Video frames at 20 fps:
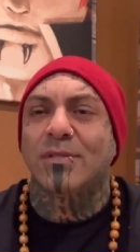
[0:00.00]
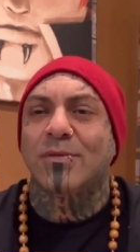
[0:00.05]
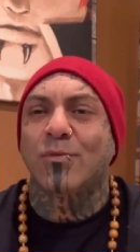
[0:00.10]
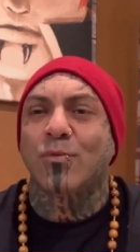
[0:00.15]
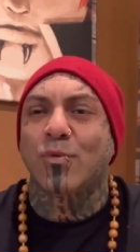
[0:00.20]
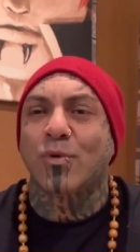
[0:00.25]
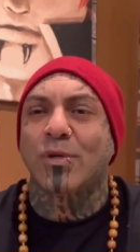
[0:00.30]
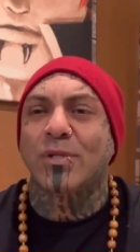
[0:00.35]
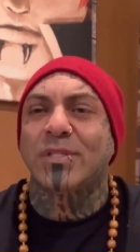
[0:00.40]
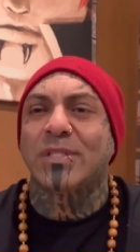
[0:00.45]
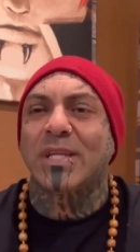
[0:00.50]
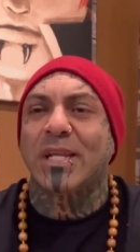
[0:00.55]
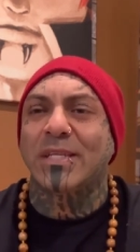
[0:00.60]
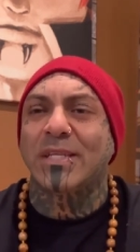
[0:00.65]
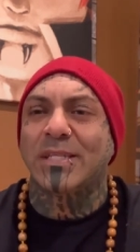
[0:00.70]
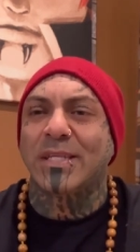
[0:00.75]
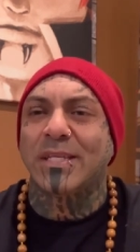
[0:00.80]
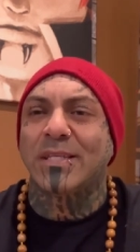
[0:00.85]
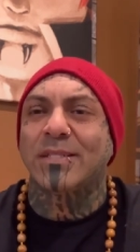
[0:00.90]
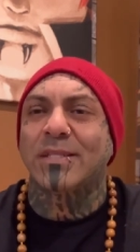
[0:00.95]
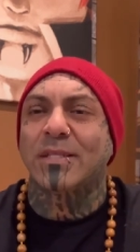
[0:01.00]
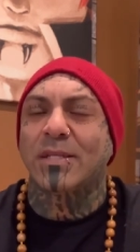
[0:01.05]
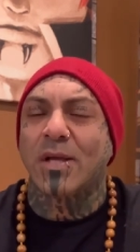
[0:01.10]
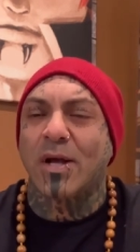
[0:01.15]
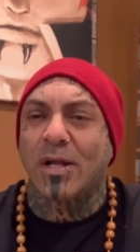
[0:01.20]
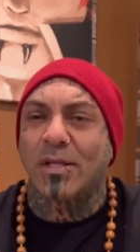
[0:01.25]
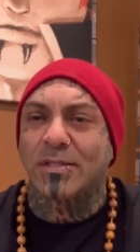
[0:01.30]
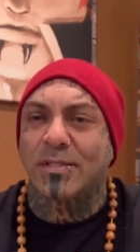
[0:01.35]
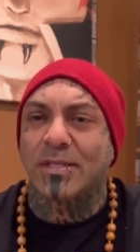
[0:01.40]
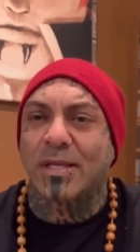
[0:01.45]
Words and ideas and
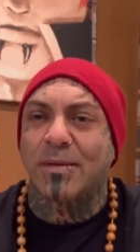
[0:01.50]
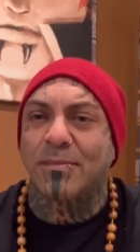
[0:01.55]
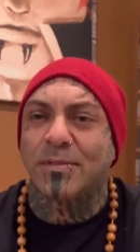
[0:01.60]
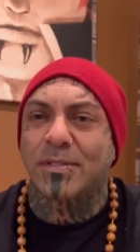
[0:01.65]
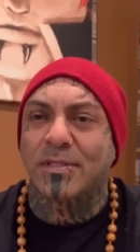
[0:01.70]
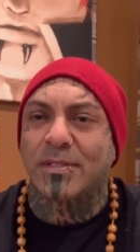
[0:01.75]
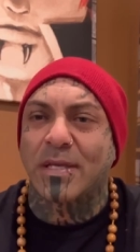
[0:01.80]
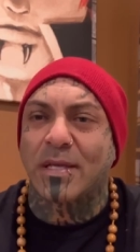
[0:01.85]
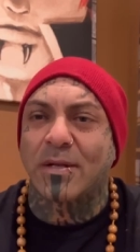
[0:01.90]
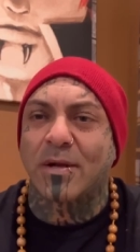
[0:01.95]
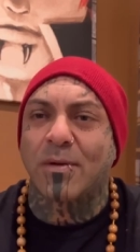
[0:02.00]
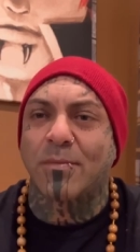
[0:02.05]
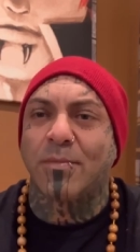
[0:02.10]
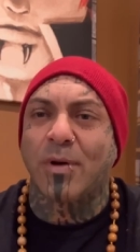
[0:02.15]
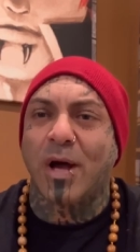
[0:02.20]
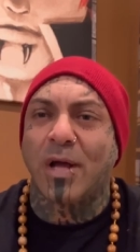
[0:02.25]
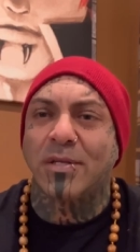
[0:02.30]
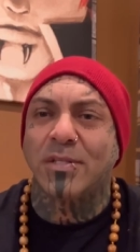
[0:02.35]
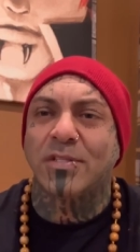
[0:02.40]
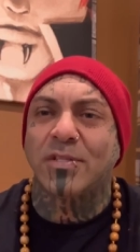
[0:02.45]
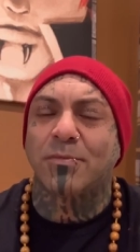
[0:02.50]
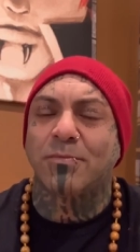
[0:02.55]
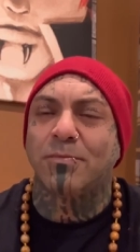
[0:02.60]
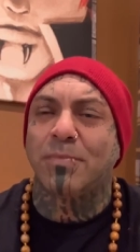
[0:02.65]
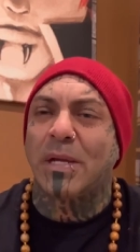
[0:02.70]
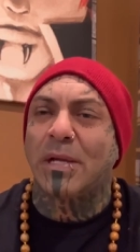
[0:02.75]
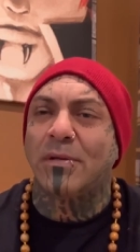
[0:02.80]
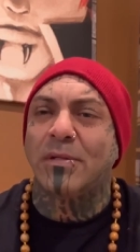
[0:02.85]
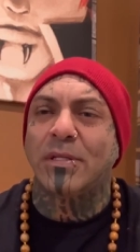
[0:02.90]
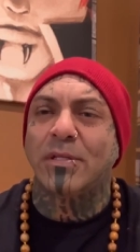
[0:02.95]
concepts. And our bodies are
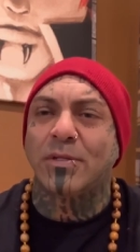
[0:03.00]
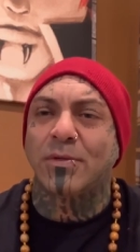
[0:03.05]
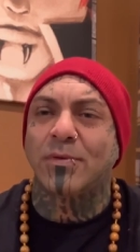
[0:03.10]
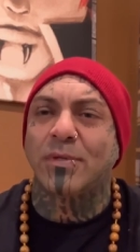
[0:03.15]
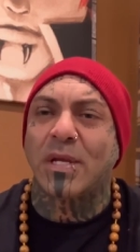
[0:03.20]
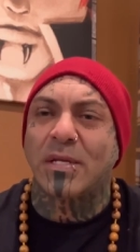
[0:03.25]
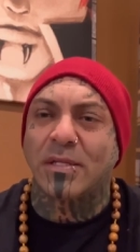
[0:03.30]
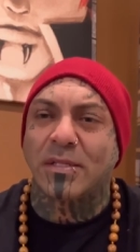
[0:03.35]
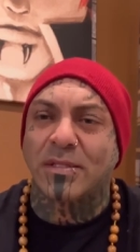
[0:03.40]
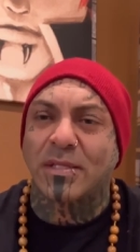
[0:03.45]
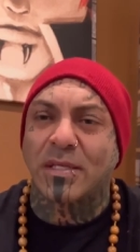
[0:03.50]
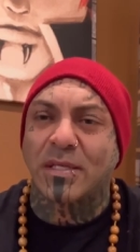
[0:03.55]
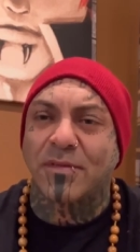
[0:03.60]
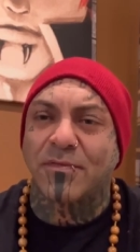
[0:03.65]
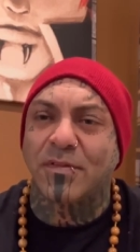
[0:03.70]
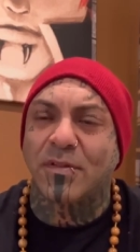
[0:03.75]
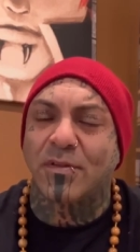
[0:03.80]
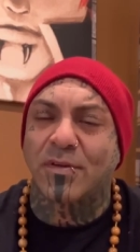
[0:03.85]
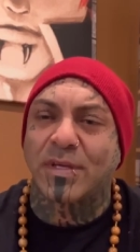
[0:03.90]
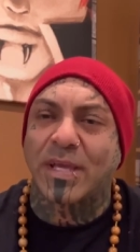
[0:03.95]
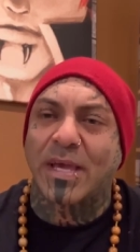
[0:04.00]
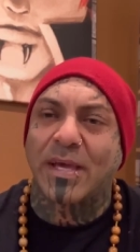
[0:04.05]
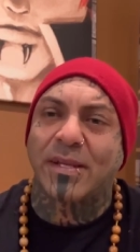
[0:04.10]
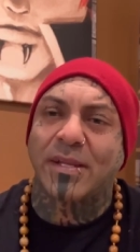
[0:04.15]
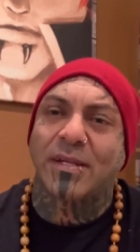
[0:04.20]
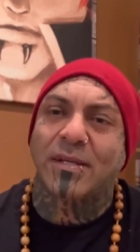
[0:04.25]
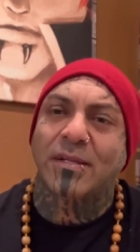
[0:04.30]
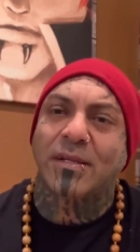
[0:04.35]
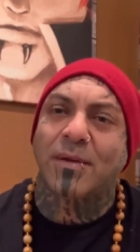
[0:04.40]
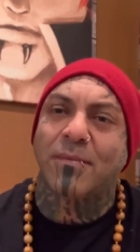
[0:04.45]
barely doing anything if you look at
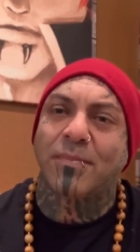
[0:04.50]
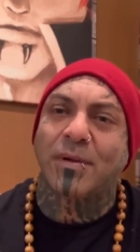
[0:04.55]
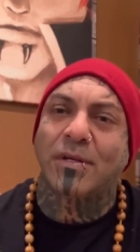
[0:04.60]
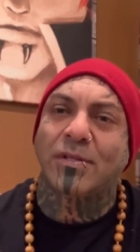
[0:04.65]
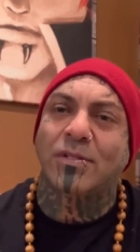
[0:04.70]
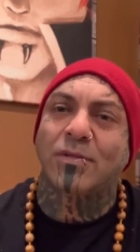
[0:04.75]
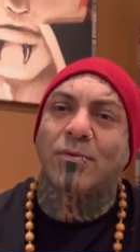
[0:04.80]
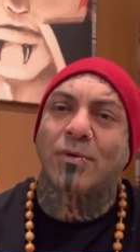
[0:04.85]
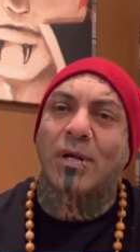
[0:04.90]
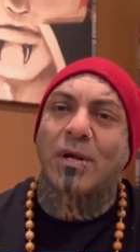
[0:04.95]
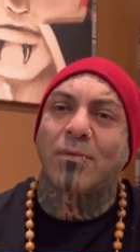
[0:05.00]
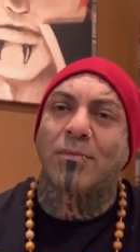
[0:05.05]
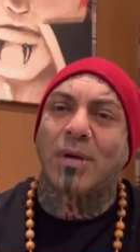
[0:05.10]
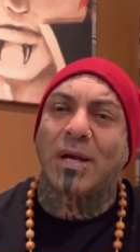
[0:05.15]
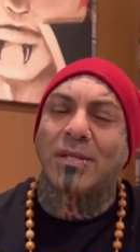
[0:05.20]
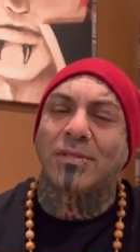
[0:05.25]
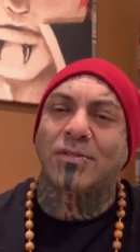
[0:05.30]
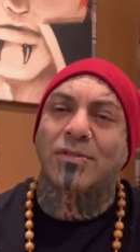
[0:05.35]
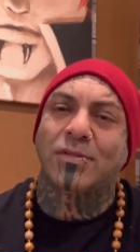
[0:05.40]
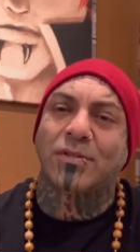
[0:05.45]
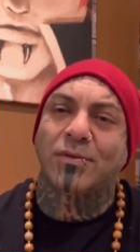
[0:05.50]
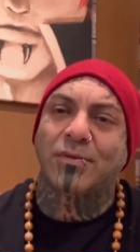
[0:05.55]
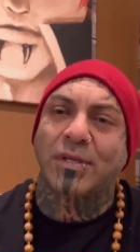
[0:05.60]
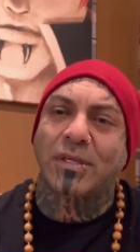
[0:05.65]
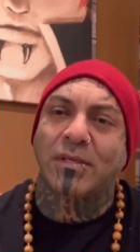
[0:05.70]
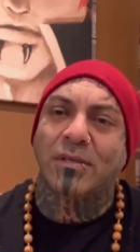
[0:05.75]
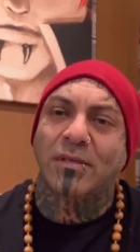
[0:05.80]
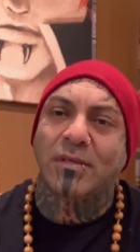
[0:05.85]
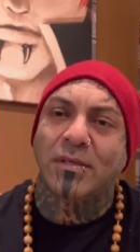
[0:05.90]
it compared to what our minds are doing.